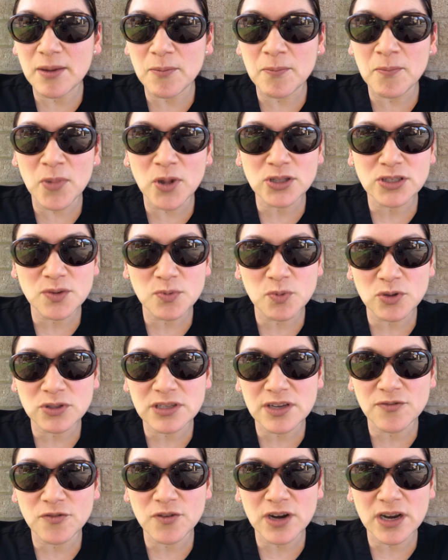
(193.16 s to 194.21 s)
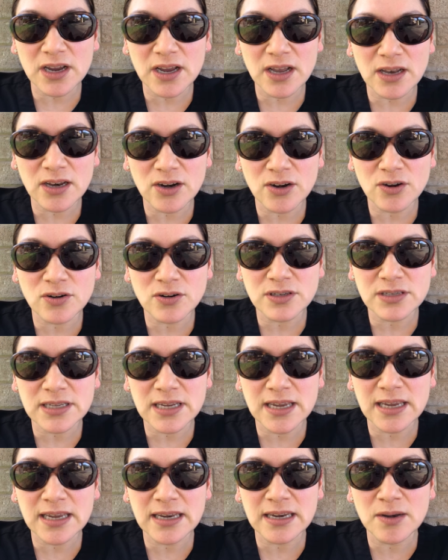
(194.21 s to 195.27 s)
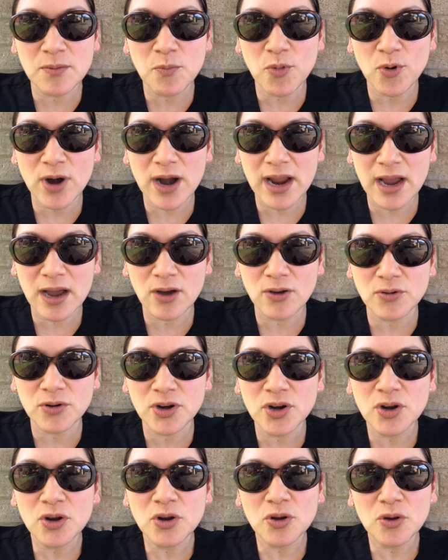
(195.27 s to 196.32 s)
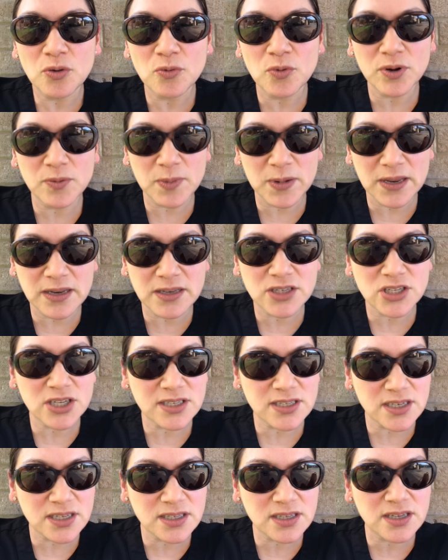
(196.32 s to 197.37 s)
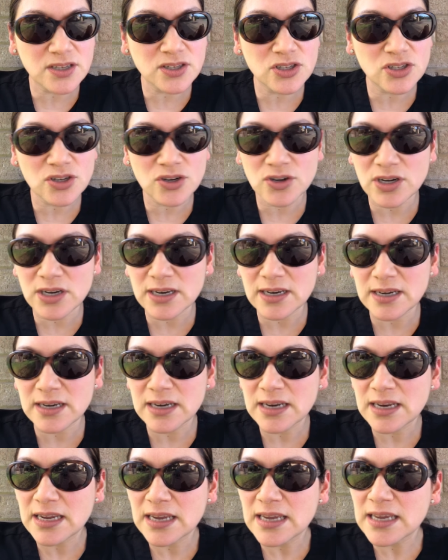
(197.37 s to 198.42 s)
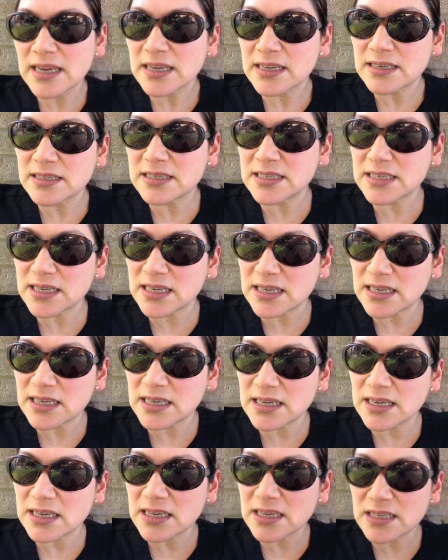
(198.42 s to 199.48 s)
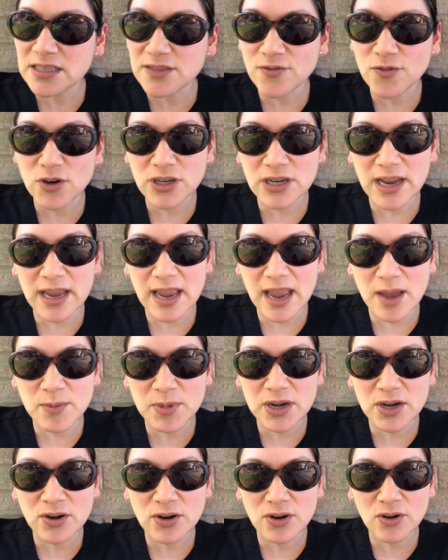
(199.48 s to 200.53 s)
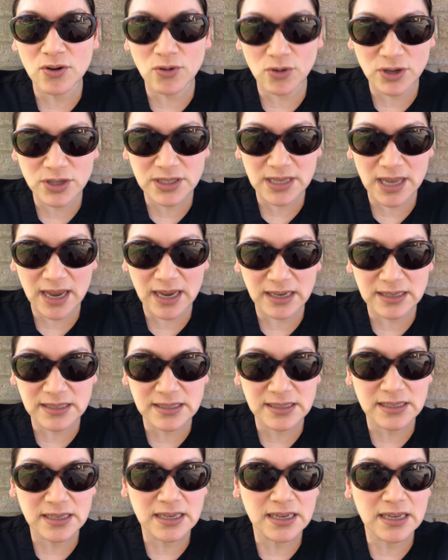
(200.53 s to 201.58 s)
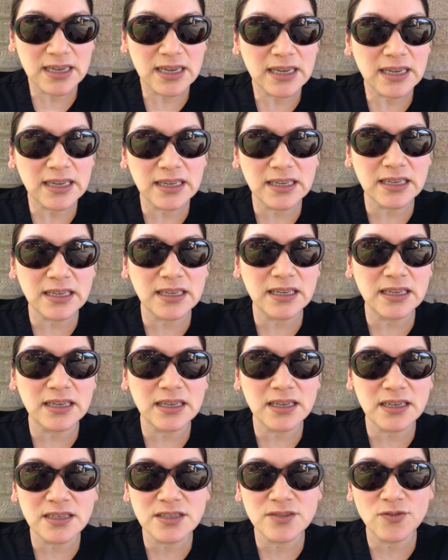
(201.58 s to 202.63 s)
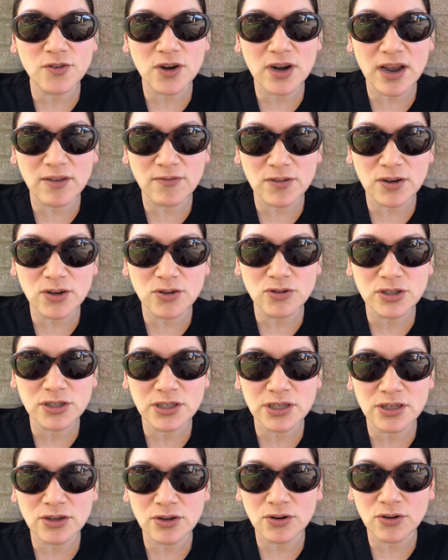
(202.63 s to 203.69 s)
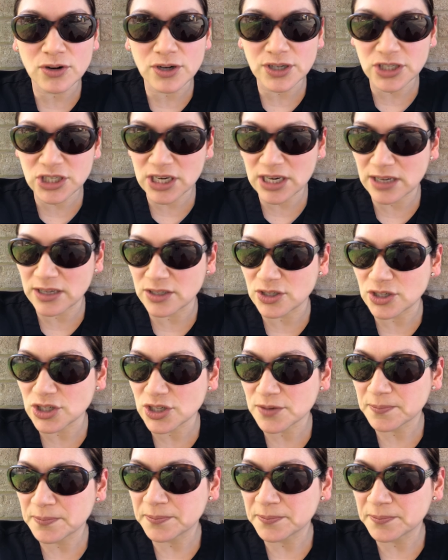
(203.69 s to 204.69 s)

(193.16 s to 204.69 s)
multiple different colors in brown would be just as concerning. D is for diameter or size. E is for evolution or change.